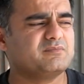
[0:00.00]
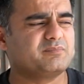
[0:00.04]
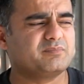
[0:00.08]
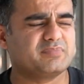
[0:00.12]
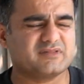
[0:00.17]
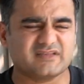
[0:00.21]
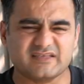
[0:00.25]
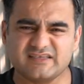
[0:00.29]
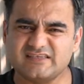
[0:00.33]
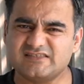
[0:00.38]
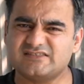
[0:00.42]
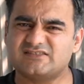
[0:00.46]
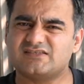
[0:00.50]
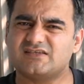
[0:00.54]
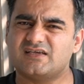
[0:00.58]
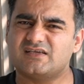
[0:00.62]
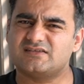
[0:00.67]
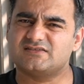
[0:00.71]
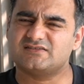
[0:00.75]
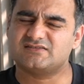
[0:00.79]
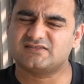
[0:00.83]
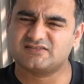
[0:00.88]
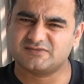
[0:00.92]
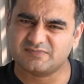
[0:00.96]
please
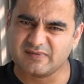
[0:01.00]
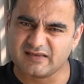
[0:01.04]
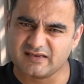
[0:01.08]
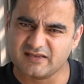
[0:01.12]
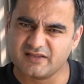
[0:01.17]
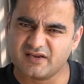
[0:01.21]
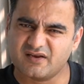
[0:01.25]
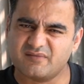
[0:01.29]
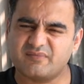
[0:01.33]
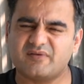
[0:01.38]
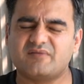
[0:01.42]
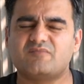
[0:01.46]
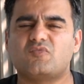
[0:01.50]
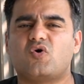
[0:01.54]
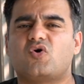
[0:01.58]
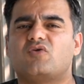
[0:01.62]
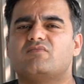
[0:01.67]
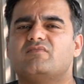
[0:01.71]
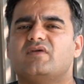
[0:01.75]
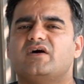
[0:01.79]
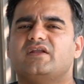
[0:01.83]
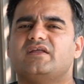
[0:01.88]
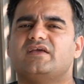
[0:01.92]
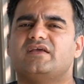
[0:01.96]
spend a little bit more
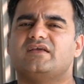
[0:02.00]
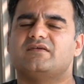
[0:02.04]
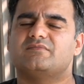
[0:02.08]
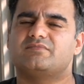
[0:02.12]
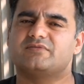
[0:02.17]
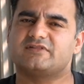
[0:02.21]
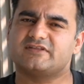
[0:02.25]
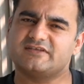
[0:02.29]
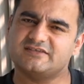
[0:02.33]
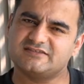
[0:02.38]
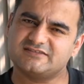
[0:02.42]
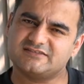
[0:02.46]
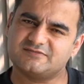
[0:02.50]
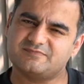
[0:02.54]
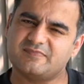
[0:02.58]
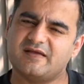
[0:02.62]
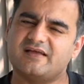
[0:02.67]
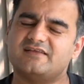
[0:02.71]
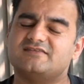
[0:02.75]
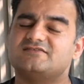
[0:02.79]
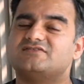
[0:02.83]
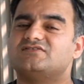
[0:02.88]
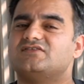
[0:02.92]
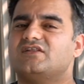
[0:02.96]
money, please
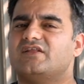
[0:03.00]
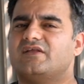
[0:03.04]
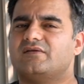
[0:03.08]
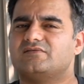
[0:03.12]
spend